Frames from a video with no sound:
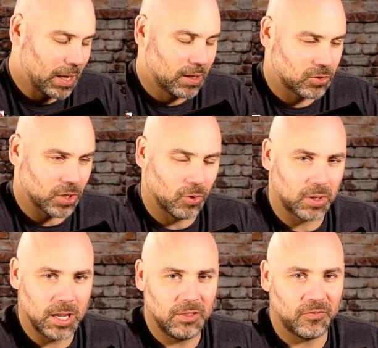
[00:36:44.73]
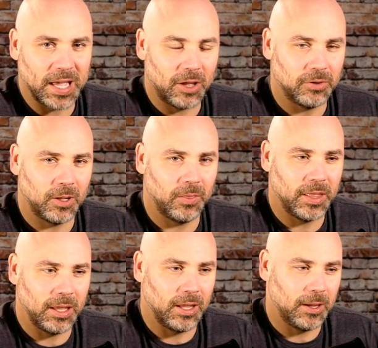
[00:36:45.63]
So Keith founded
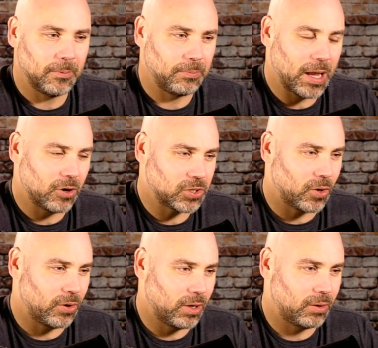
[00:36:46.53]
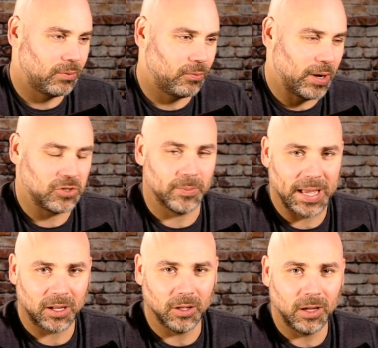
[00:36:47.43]
the Arizona
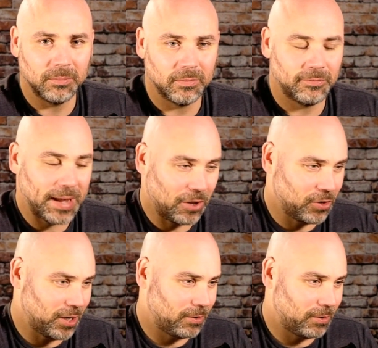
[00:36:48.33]
Razorback Club. Founded it.